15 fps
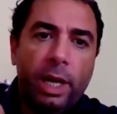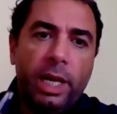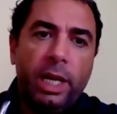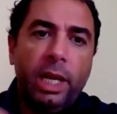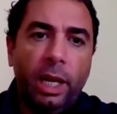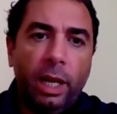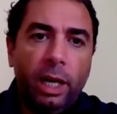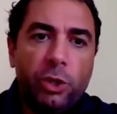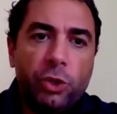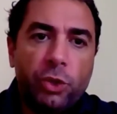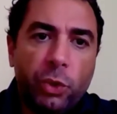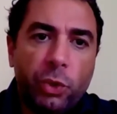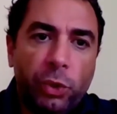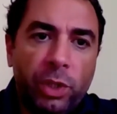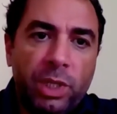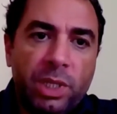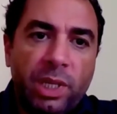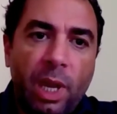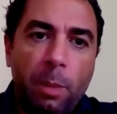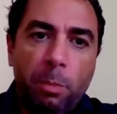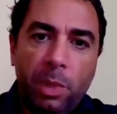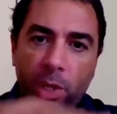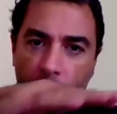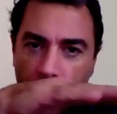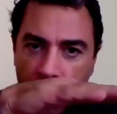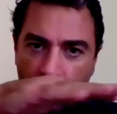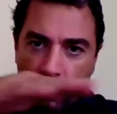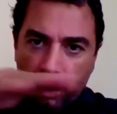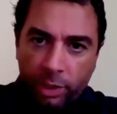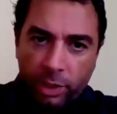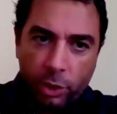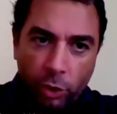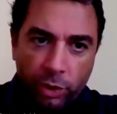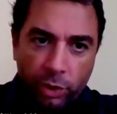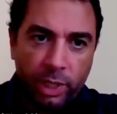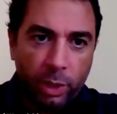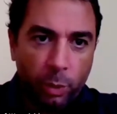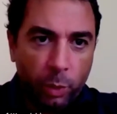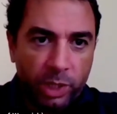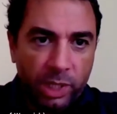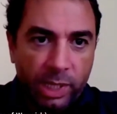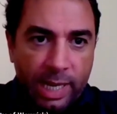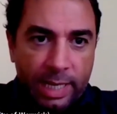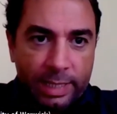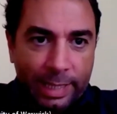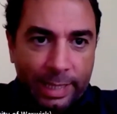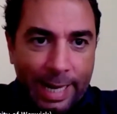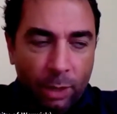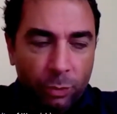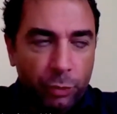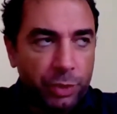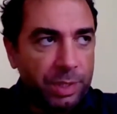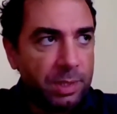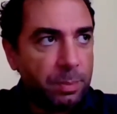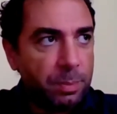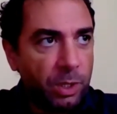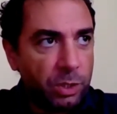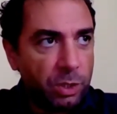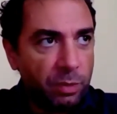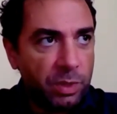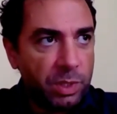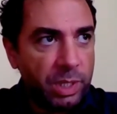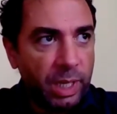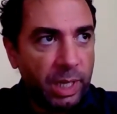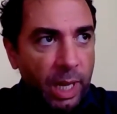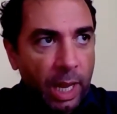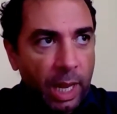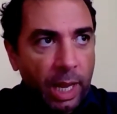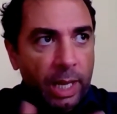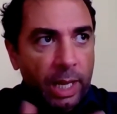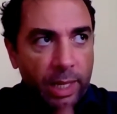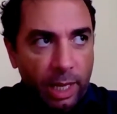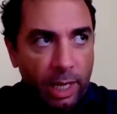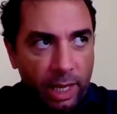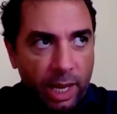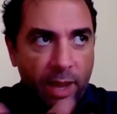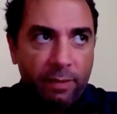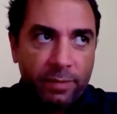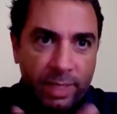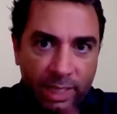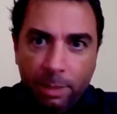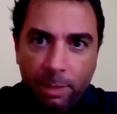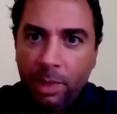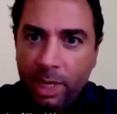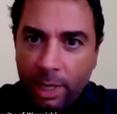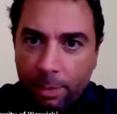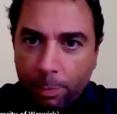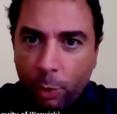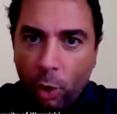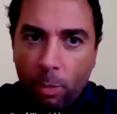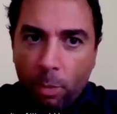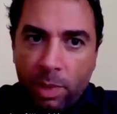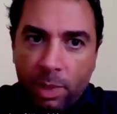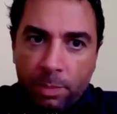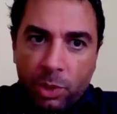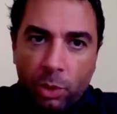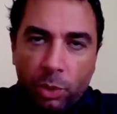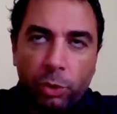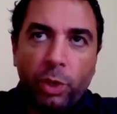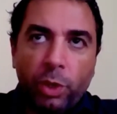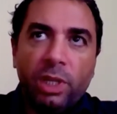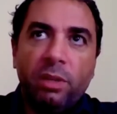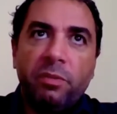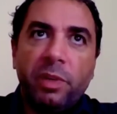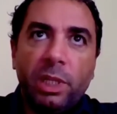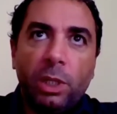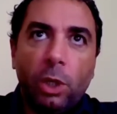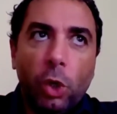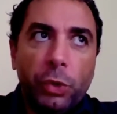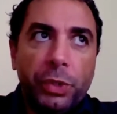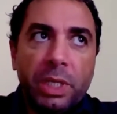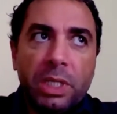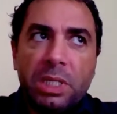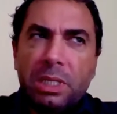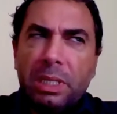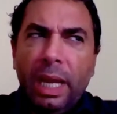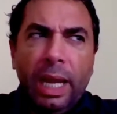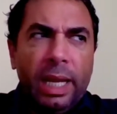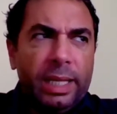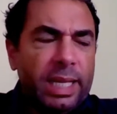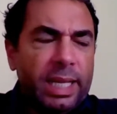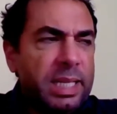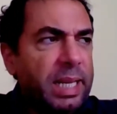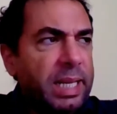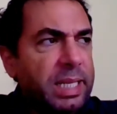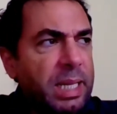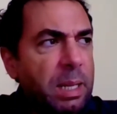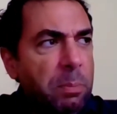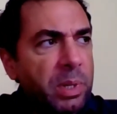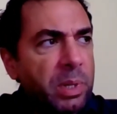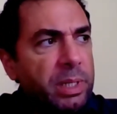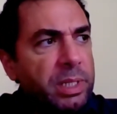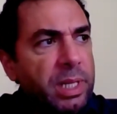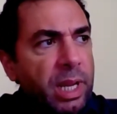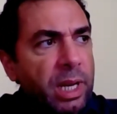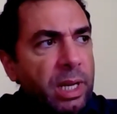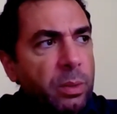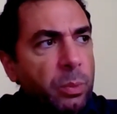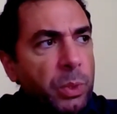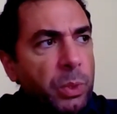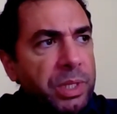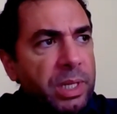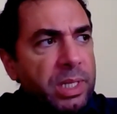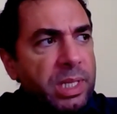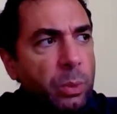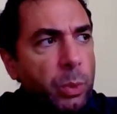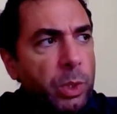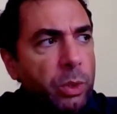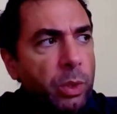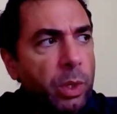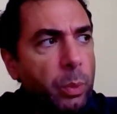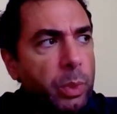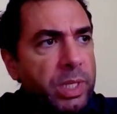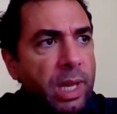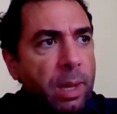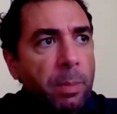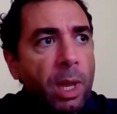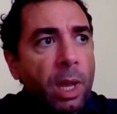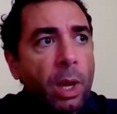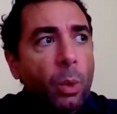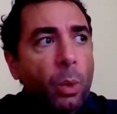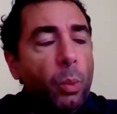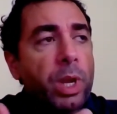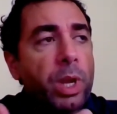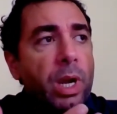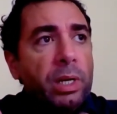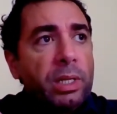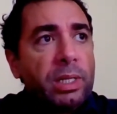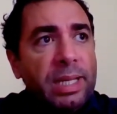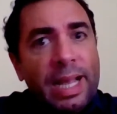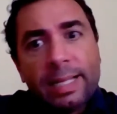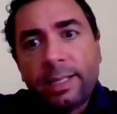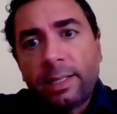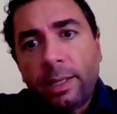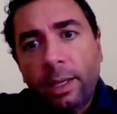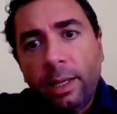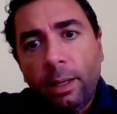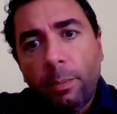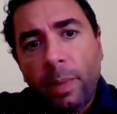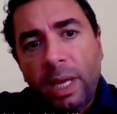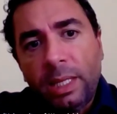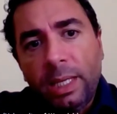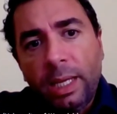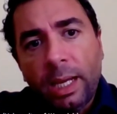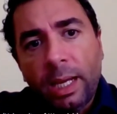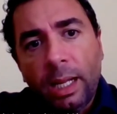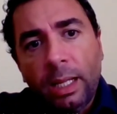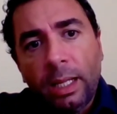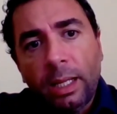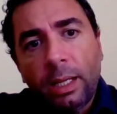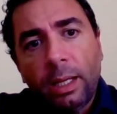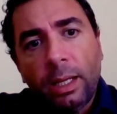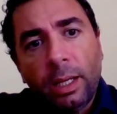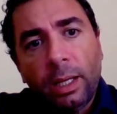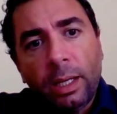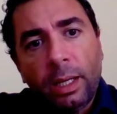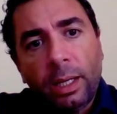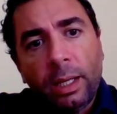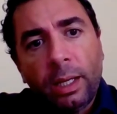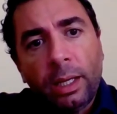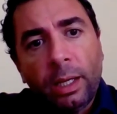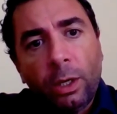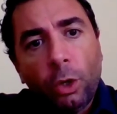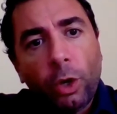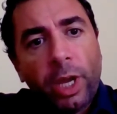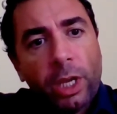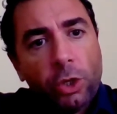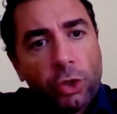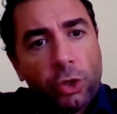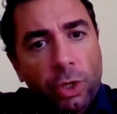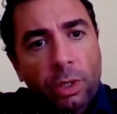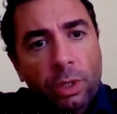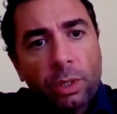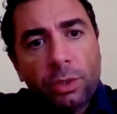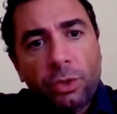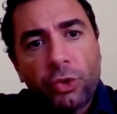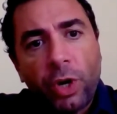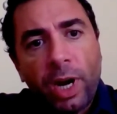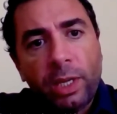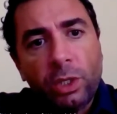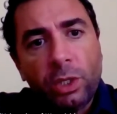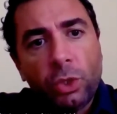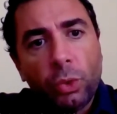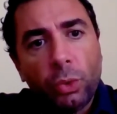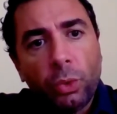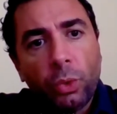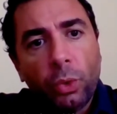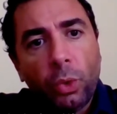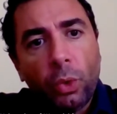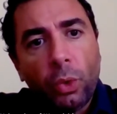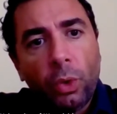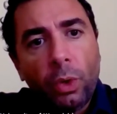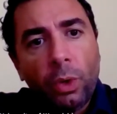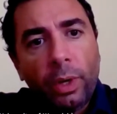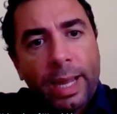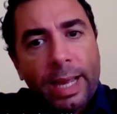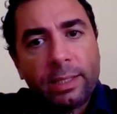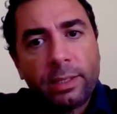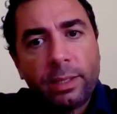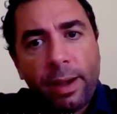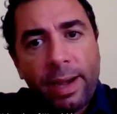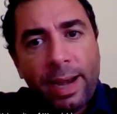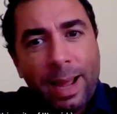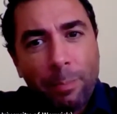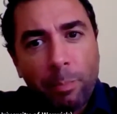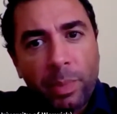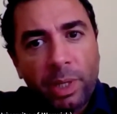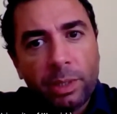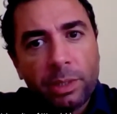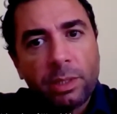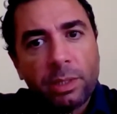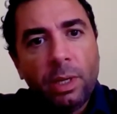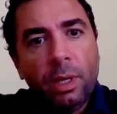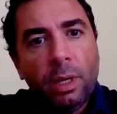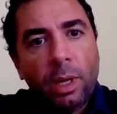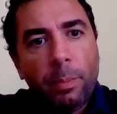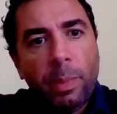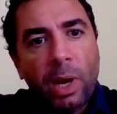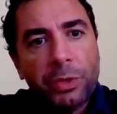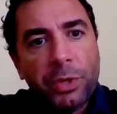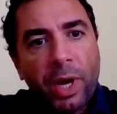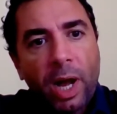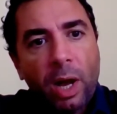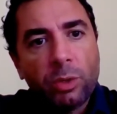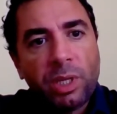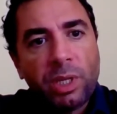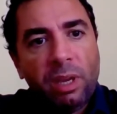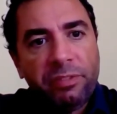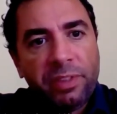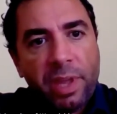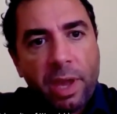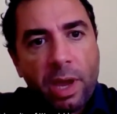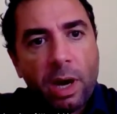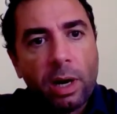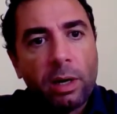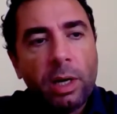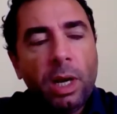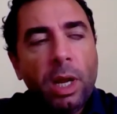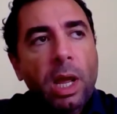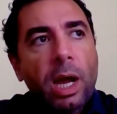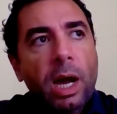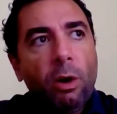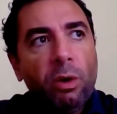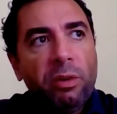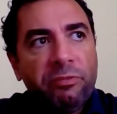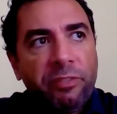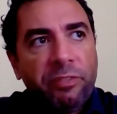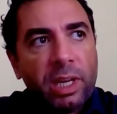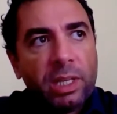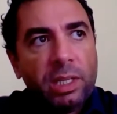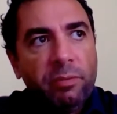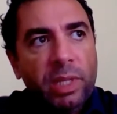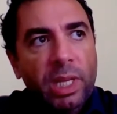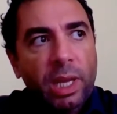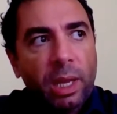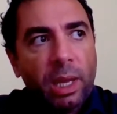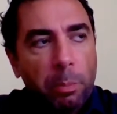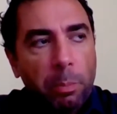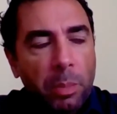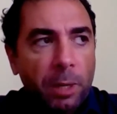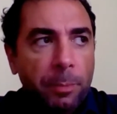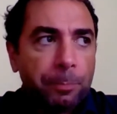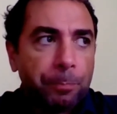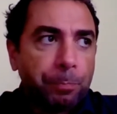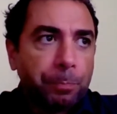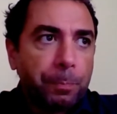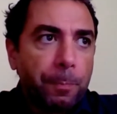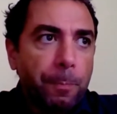in English, so this can be used horizontally within the other countries, because obviously they have similar problems, although in a different context. That's an exemplar. Then what else are we doing with them? We are testing medical location, trying to gather numbers about how safe they are, how effective they can be,